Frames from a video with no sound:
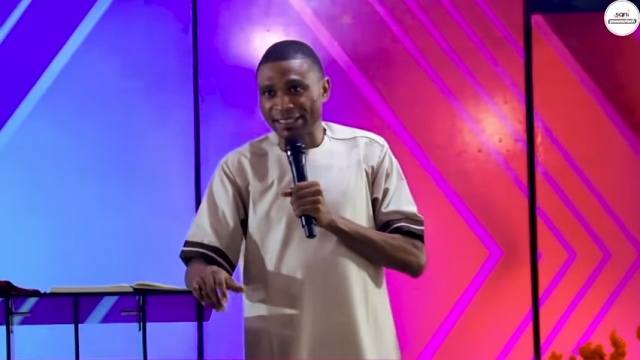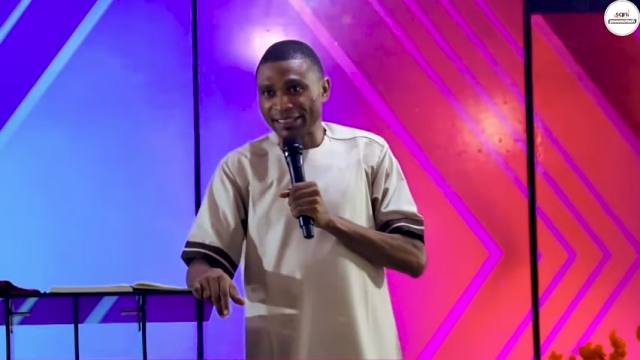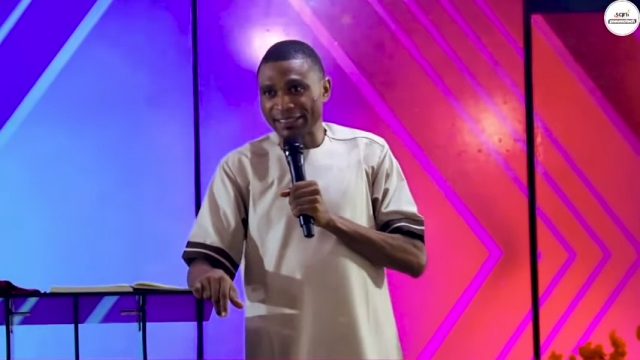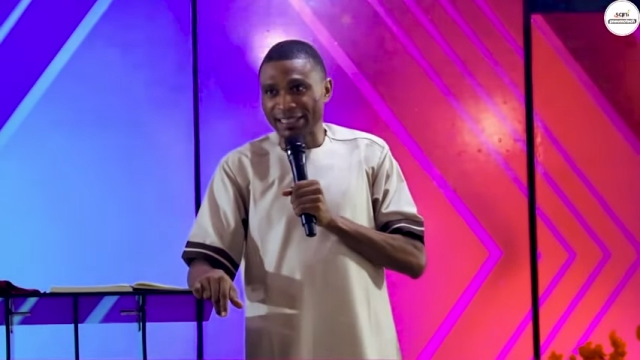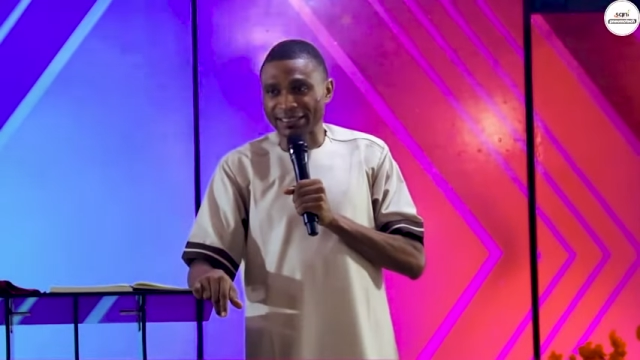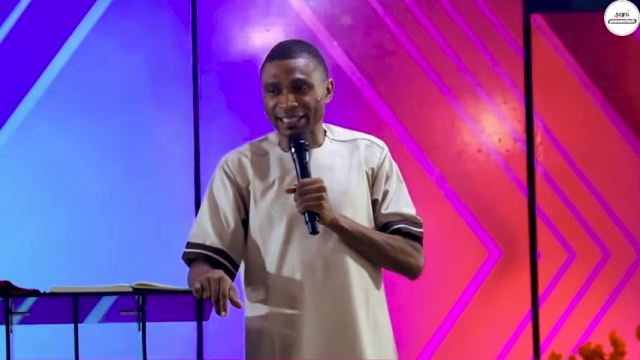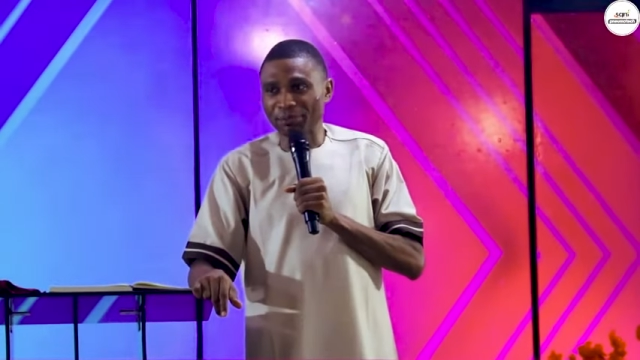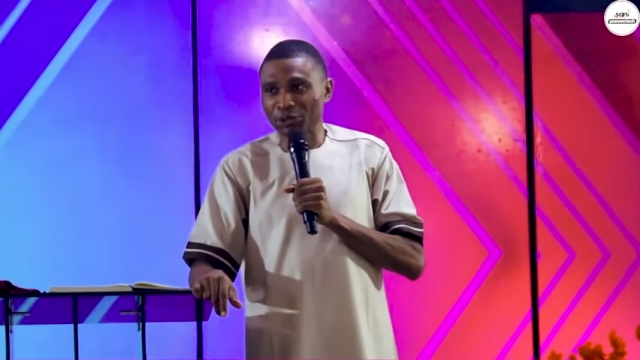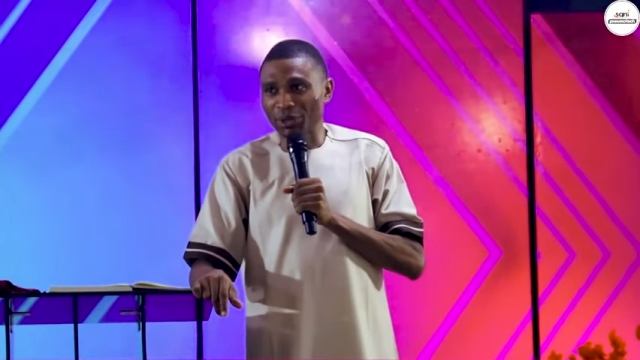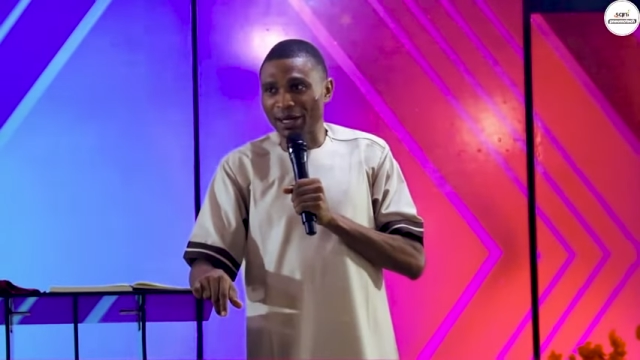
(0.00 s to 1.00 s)

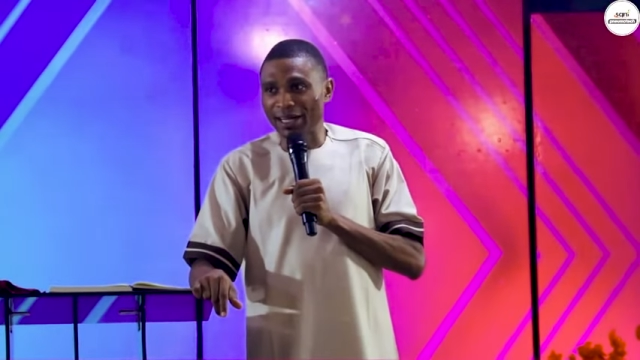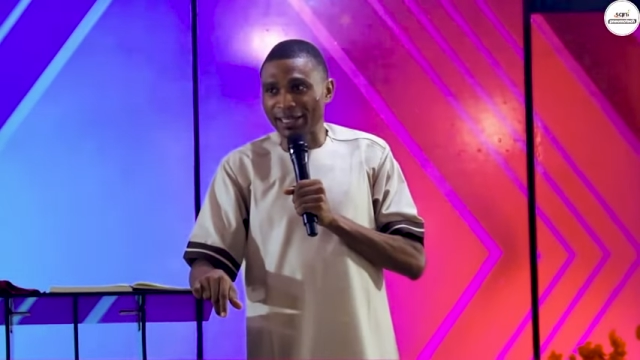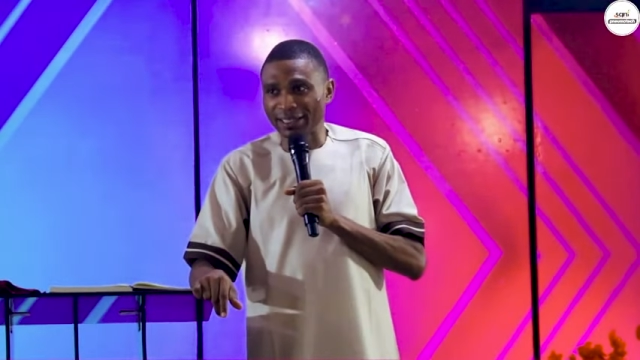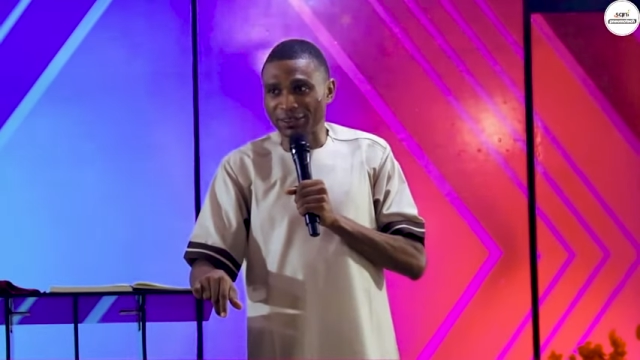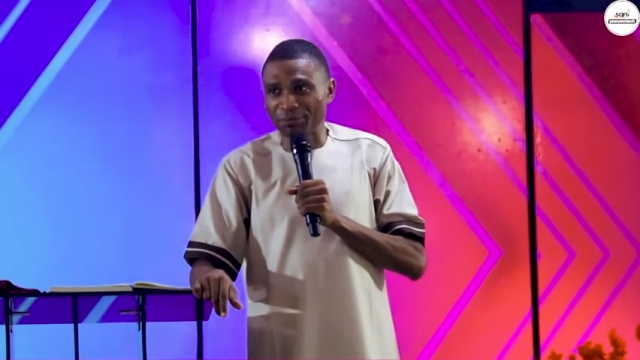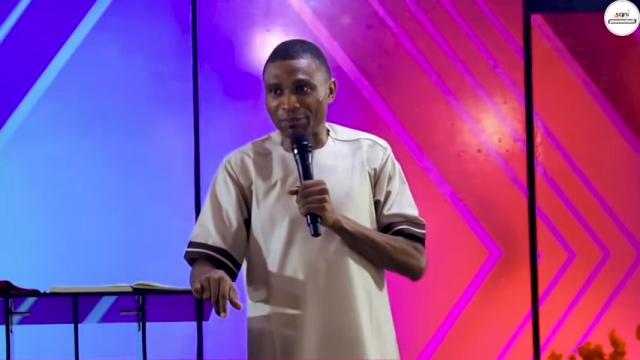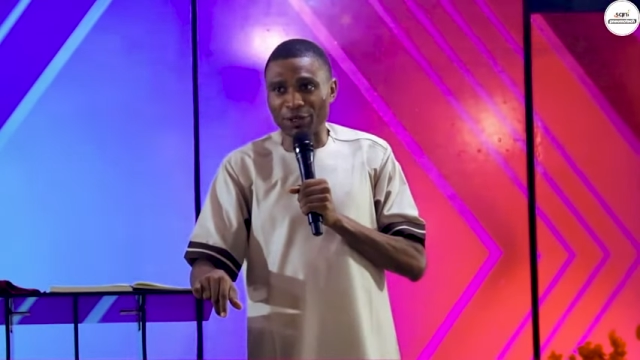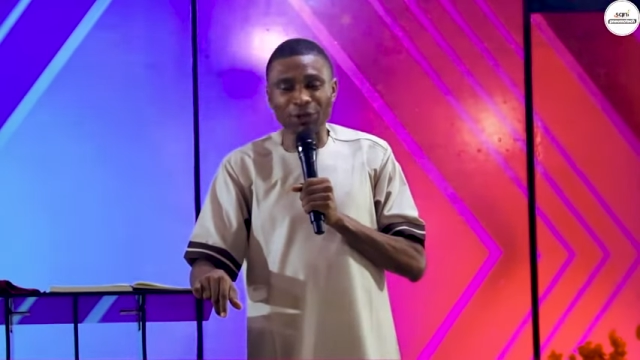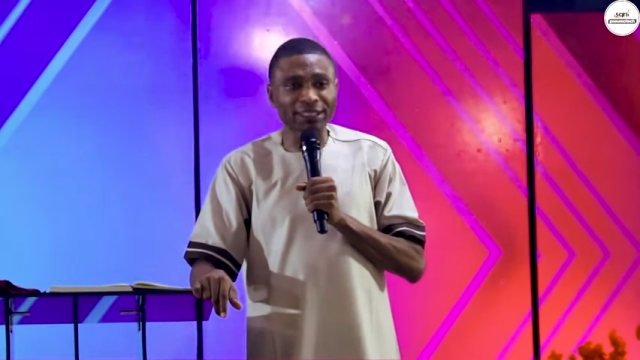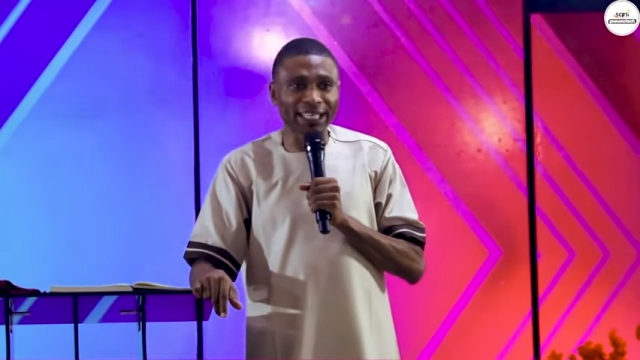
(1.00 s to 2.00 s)
except you are
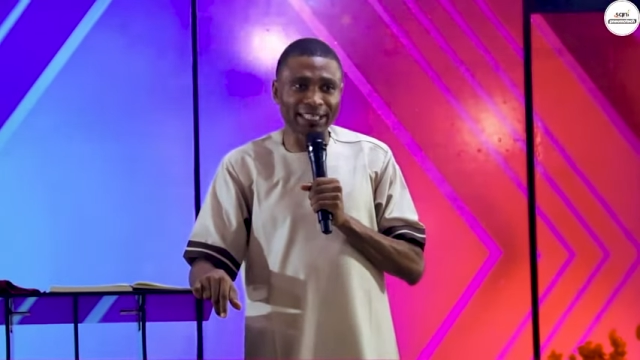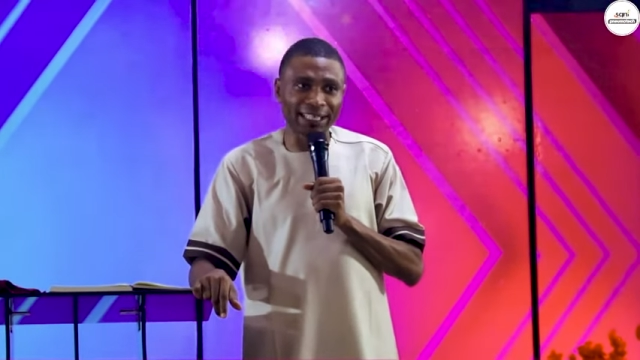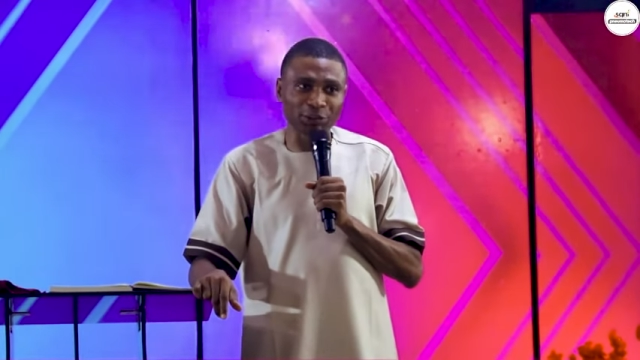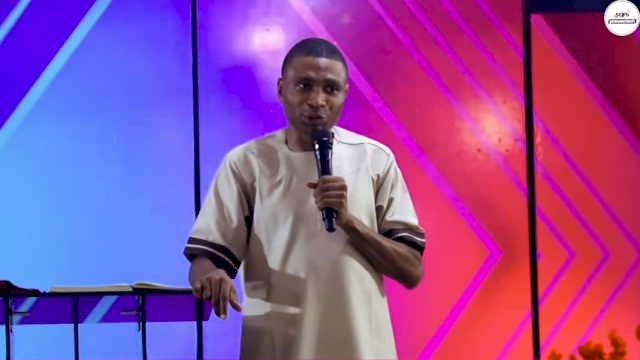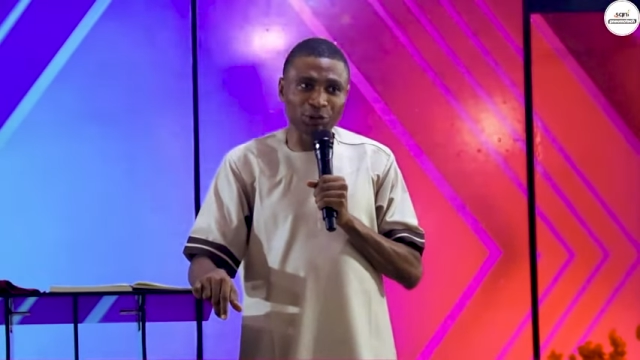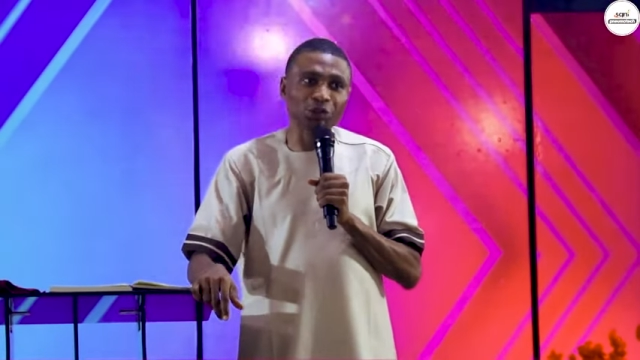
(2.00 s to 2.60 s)
below 10 years old,